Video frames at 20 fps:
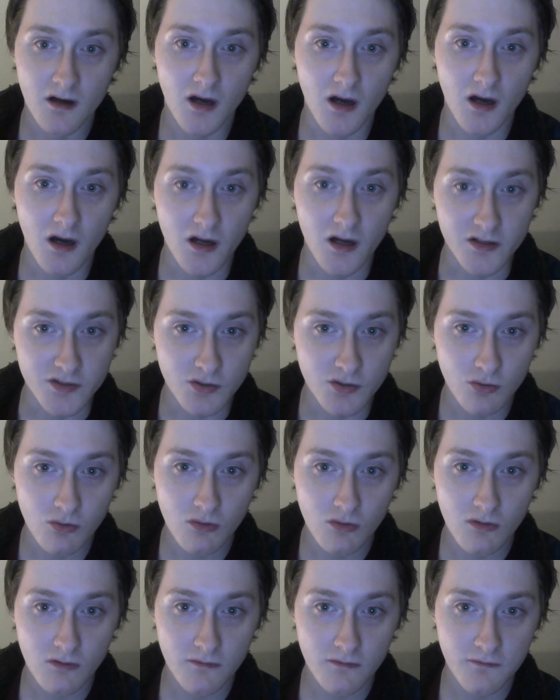a
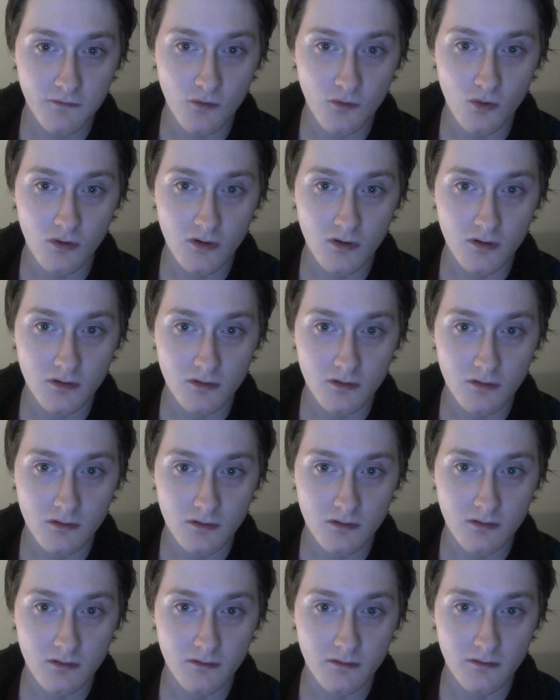tool for
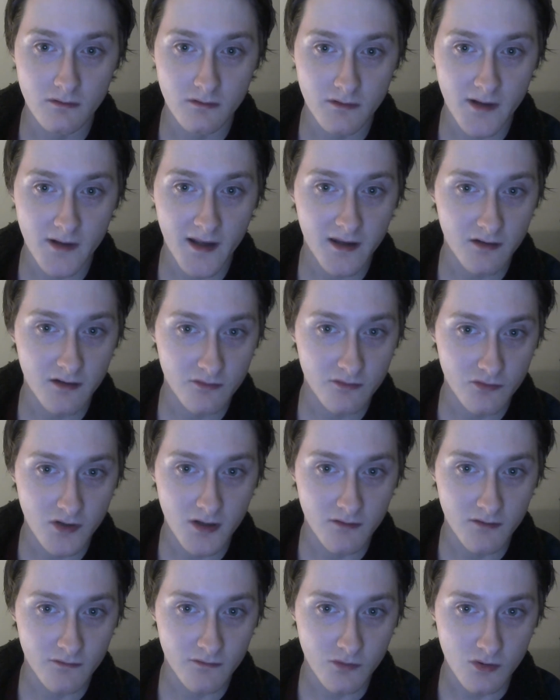negative
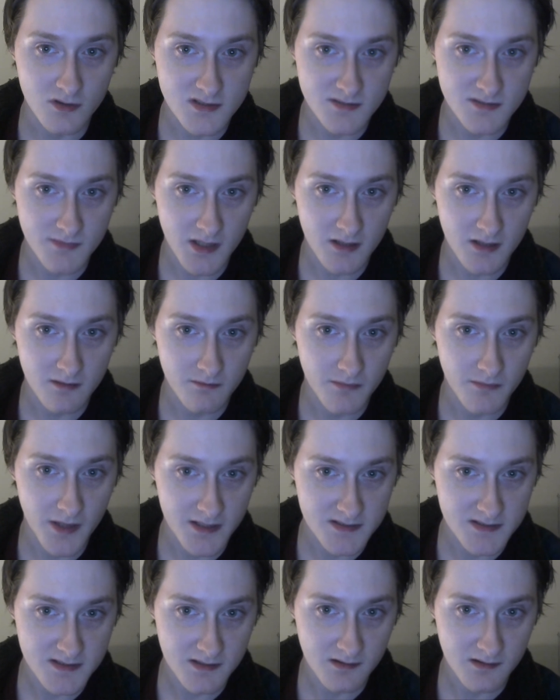reinforcement,
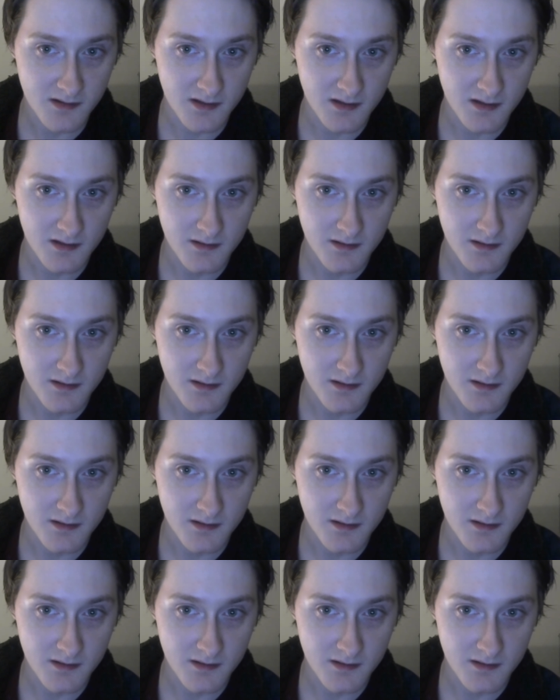basically.